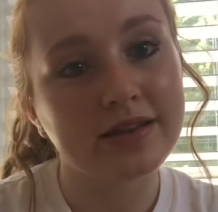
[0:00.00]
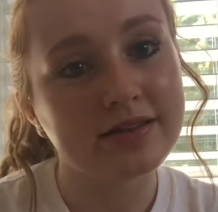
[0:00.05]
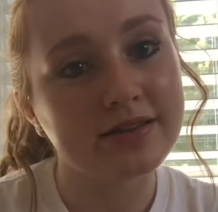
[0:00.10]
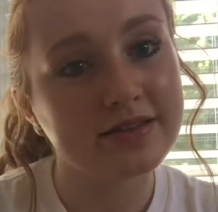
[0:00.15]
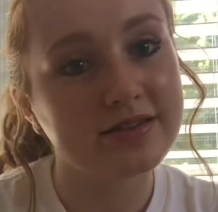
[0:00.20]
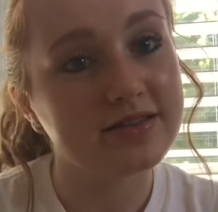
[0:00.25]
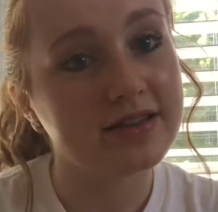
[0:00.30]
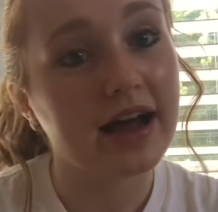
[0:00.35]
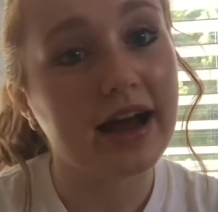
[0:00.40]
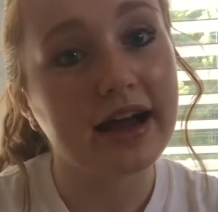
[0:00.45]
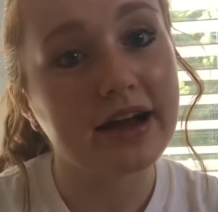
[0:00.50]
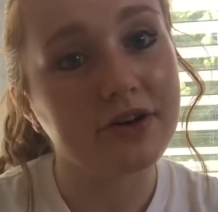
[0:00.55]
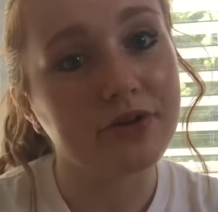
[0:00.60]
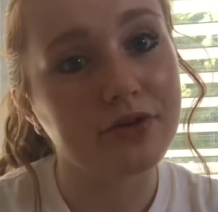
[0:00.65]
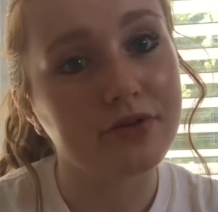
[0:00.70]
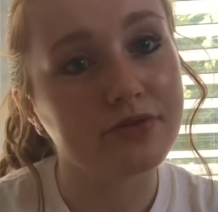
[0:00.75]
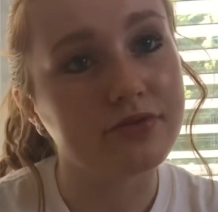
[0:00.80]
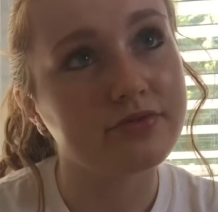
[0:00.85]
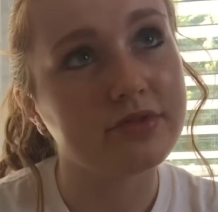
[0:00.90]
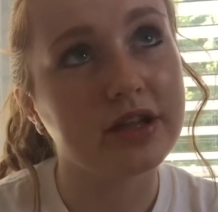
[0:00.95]

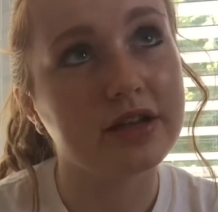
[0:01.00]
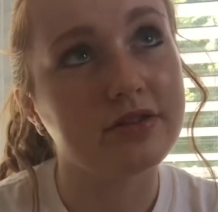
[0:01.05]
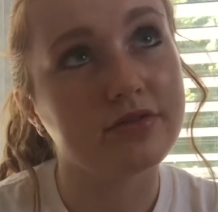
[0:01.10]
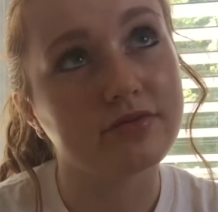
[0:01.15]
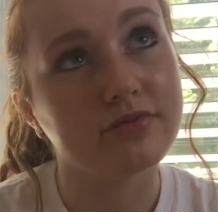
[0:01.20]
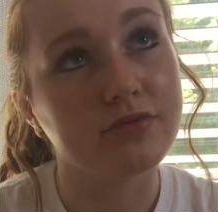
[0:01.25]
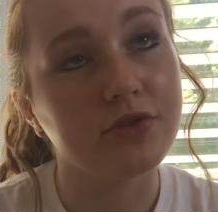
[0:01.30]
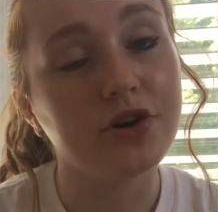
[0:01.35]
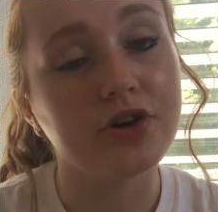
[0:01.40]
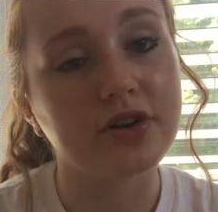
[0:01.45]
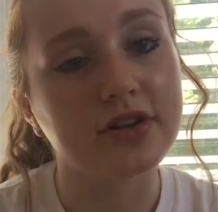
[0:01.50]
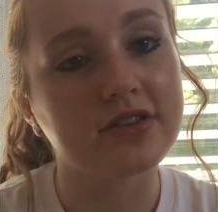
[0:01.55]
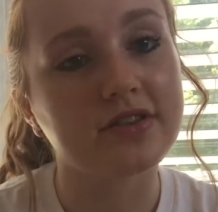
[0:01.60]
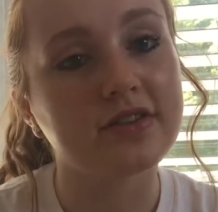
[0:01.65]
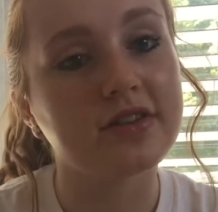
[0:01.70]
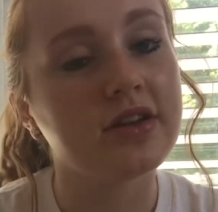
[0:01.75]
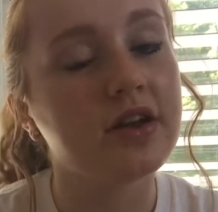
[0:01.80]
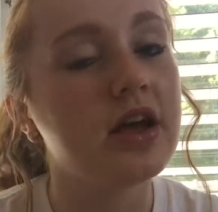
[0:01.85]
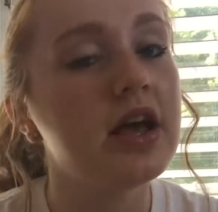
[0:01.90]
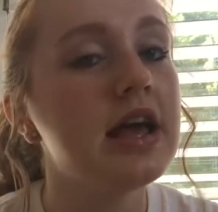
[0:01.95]
style and looks.